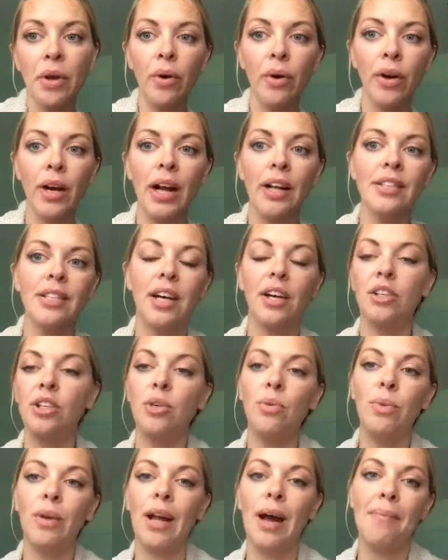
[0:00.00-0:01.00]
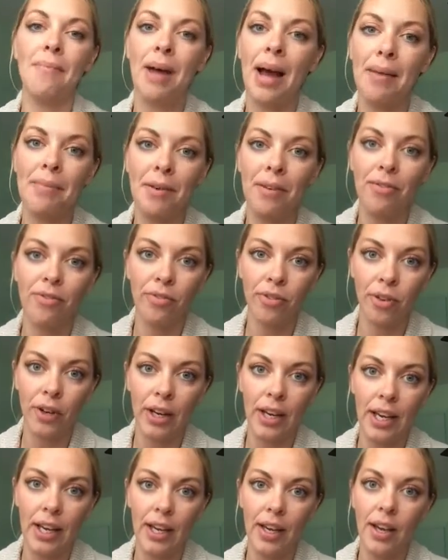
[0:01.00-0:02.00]
or I'll tell you when I might be
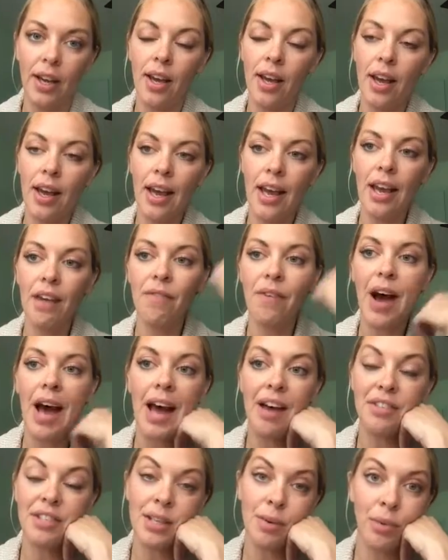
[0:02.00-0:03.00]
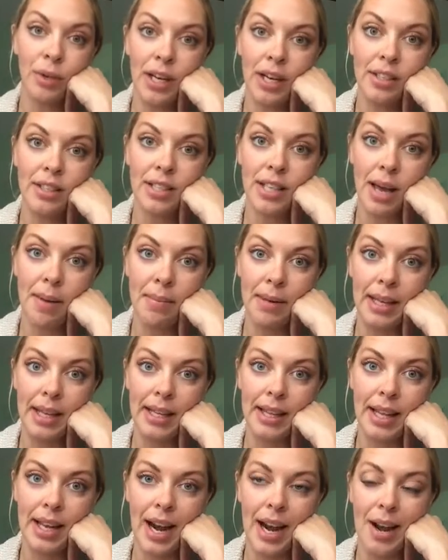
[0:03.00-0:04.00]
free if I have someone else coming
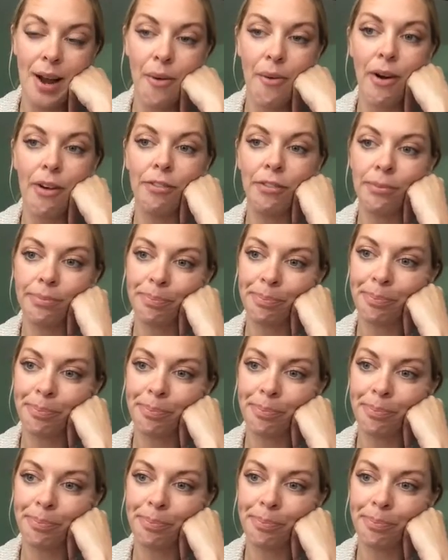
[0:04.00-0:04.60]
in that I know of.